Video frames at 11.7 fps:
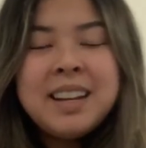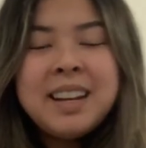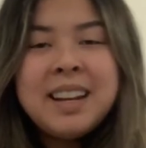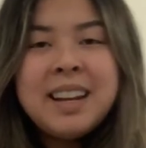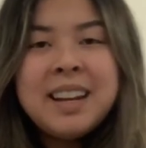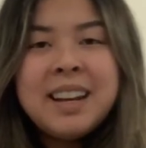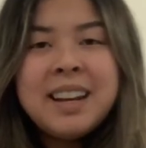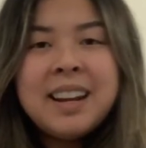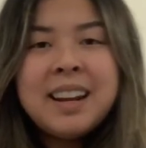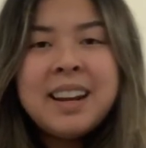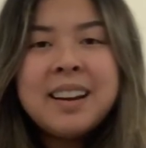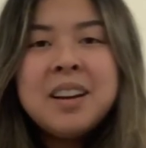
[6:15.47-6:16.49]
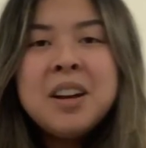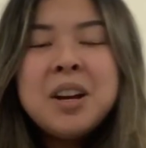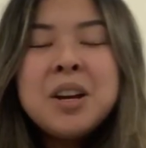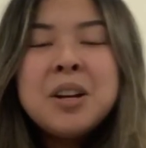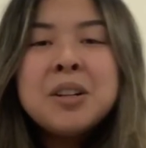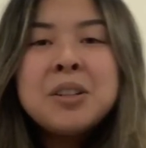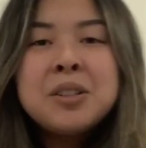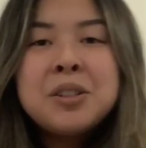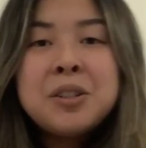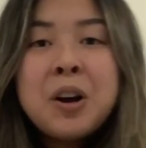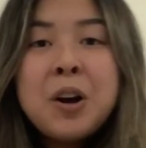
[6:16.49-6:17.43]
Amazing.
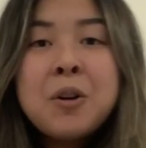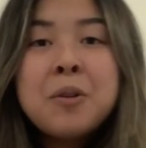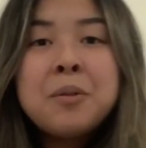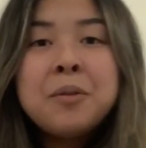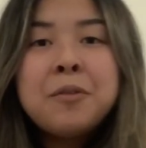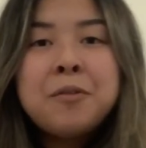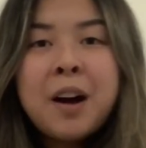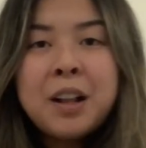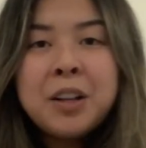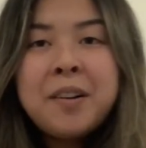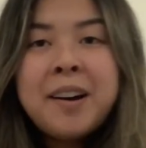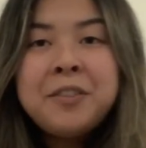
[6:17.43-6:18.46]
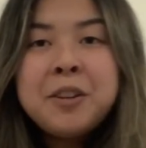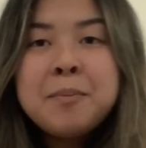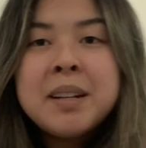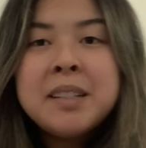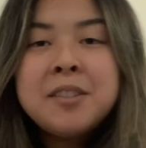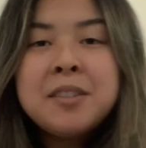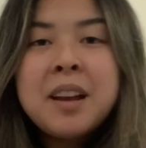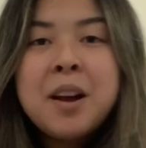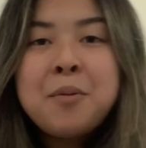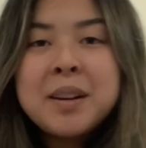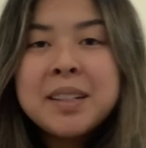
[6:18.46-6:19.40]
So follow after Miss
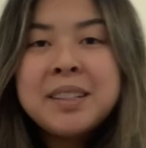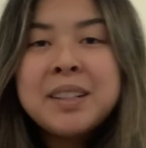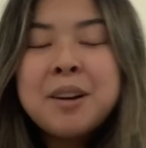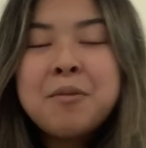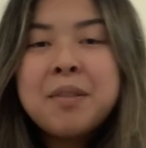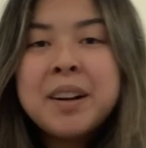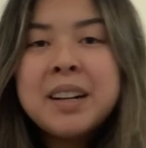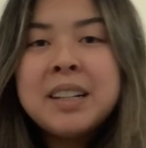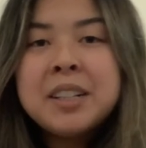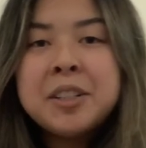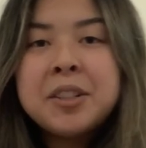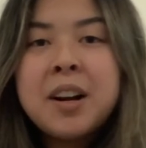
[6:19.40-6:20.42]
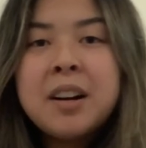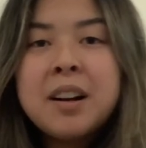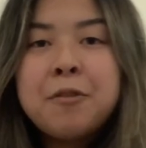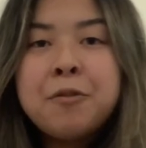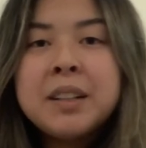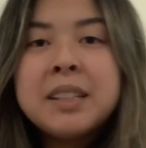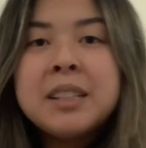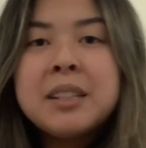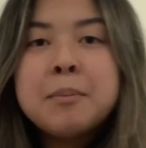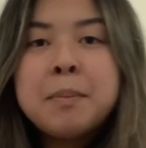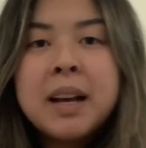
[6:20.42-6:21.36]
Arissa. We're going to start off with
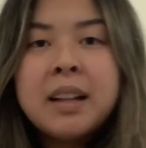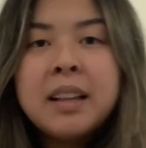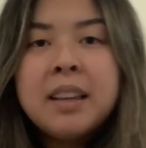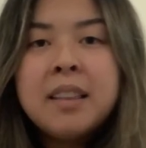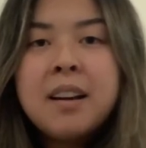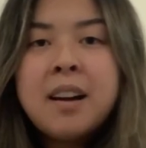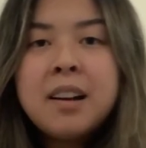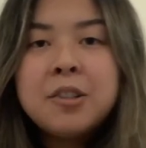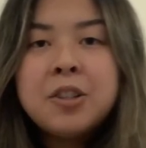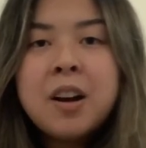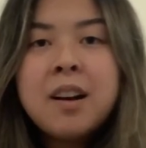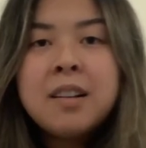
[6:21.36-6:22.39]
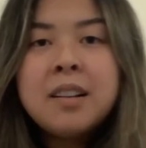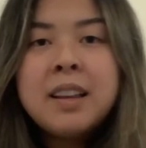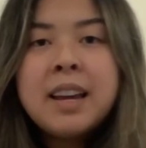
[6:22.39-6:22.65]
smelling the hot chocolate